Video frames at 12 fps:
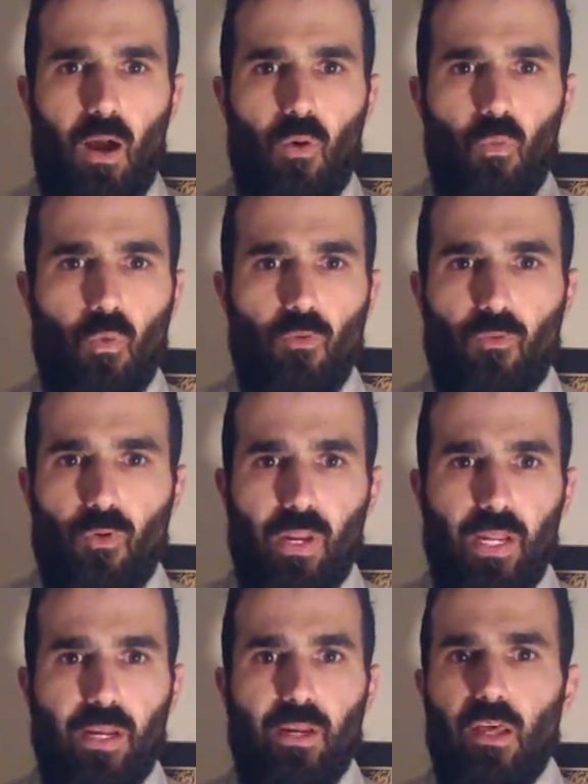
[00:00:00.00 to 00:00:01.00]

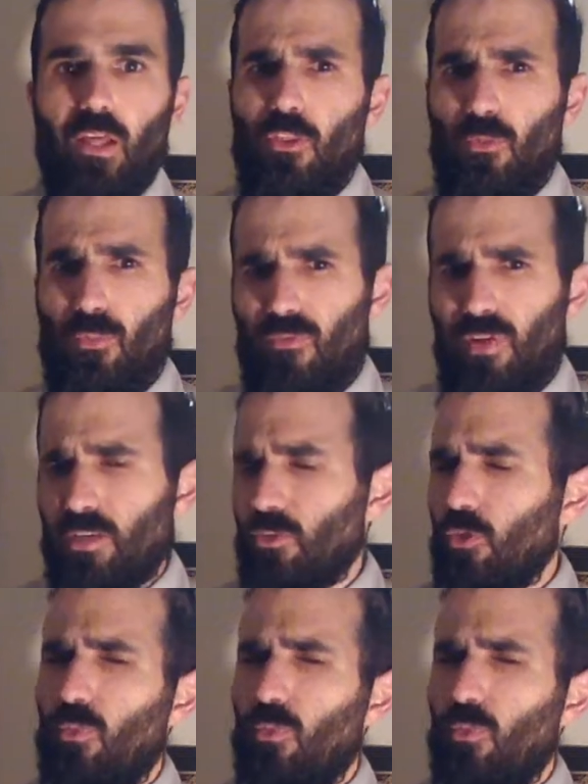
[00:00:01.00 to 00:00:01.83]
Wolverine, the Professor.